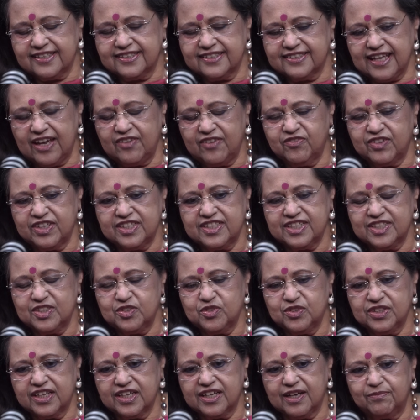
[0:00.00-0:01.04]
yes. I've
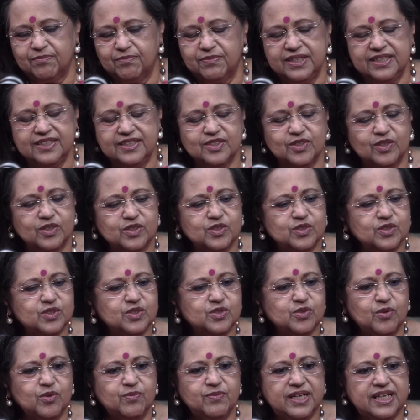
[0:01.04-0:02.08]
written to the companies also
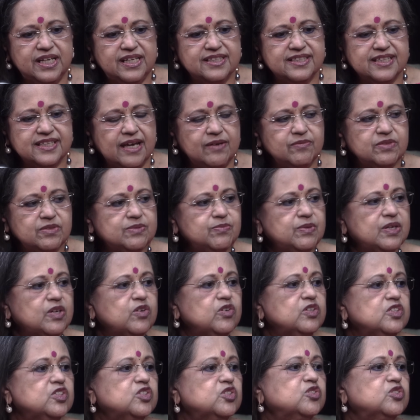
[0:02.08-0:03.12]
so many times
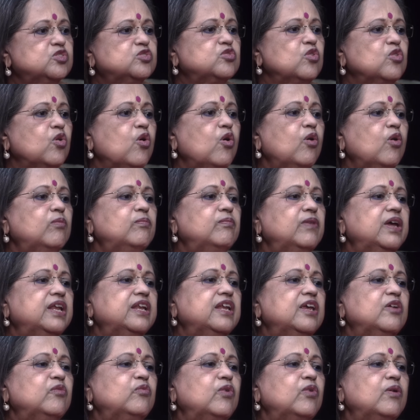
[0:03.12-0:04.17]
because so
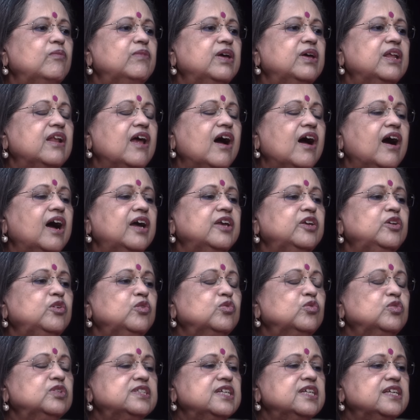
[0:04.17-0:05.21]
many women are
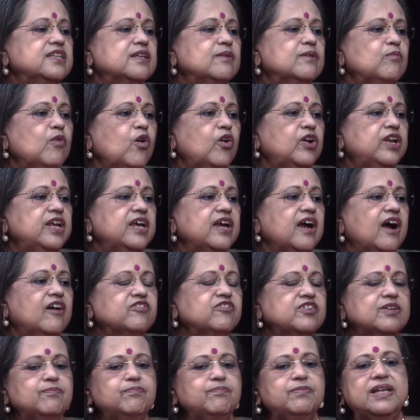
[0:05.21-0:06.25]
using the morning
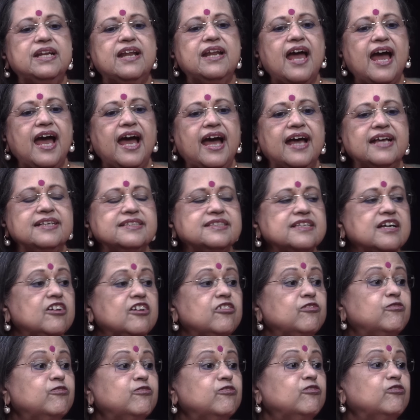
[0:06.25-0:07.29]
after pill as
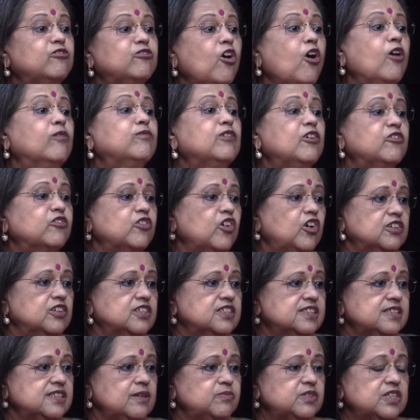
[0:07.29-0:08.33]
a form of
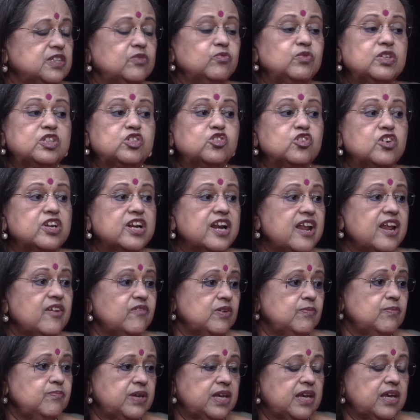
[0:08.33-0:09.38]
contraception, which should
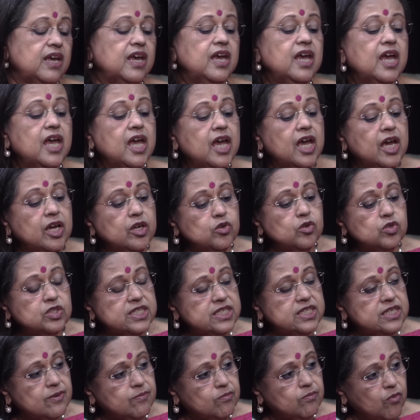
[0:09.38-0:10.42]
never be. You
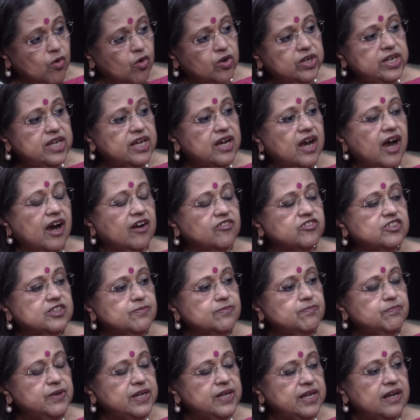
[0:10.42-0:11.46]
see, the morning
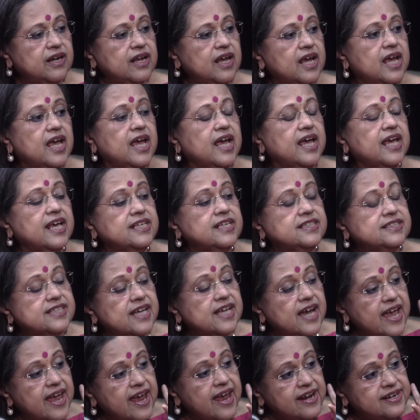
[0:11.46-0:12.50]
after pill is
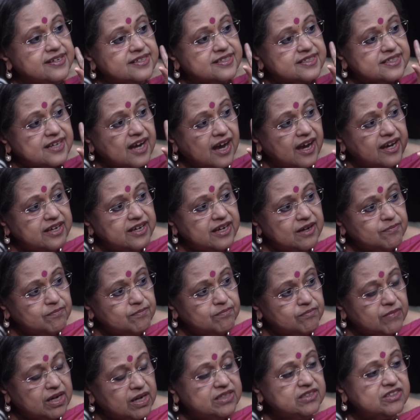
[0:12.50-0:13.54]
the entire
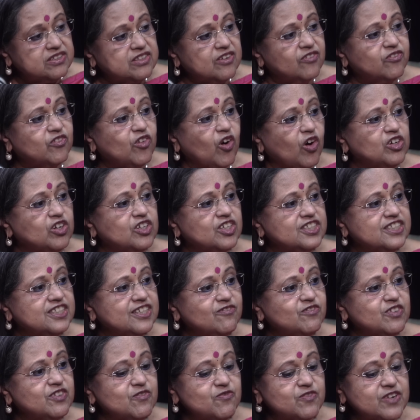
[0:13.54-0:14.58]
month of
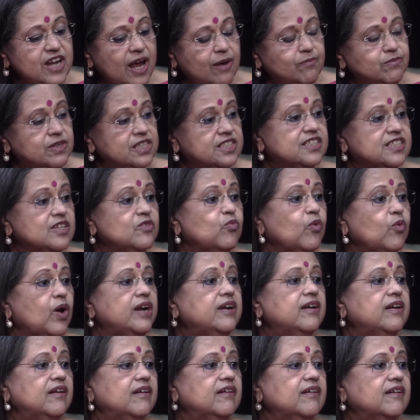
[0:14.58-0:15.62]
contraceptive tablets in
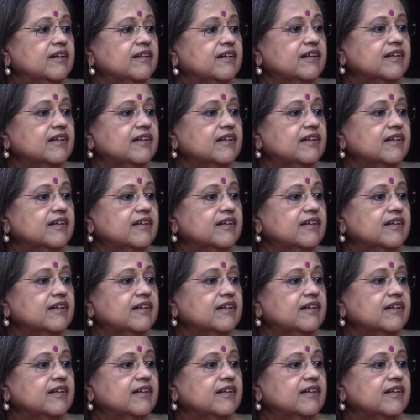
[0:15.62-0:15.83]
one